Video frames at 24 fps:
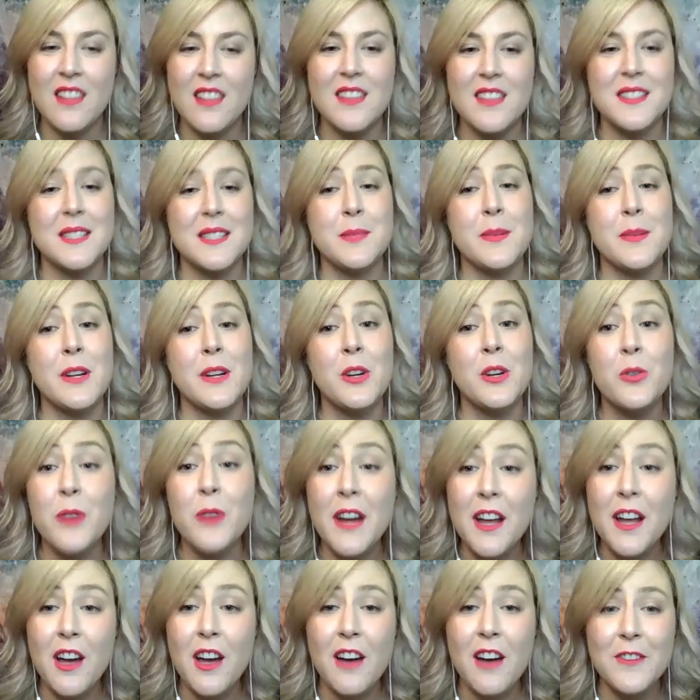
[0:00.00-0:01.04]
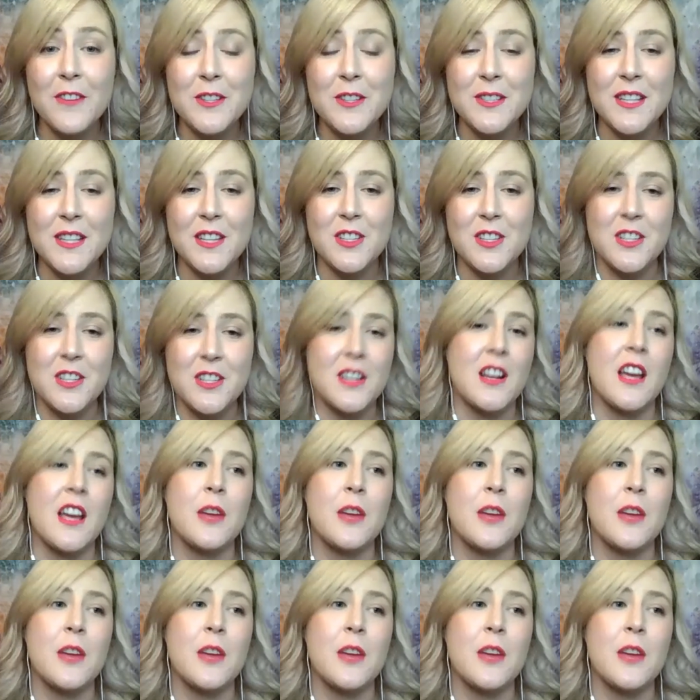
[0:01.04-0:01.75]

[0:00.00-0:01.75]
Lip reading: This has been a great conversation.